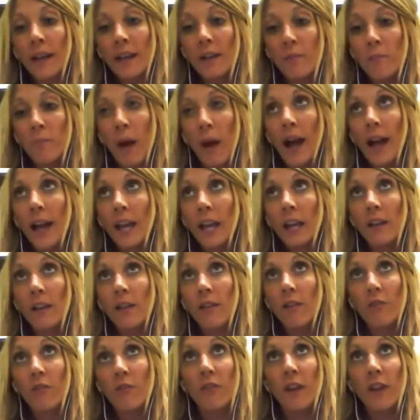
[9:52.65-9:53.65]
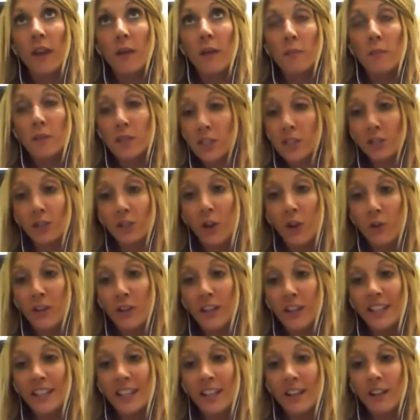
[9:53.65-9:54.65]
my famous
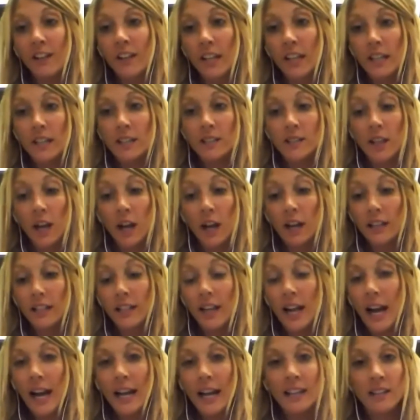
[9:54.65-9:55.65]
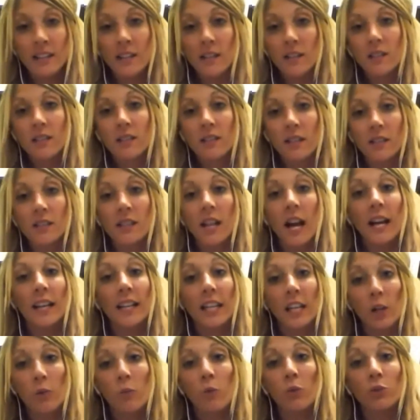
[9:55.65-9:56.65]
slogan here is kindness does not
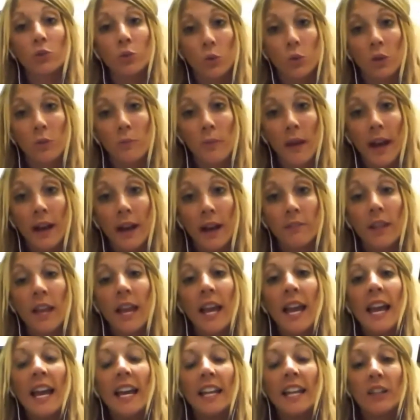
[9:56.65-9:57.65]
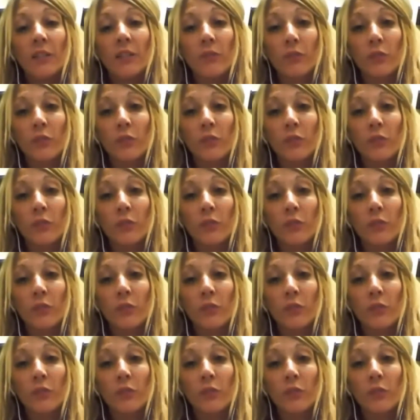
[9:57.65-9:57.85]
equal doormat. And if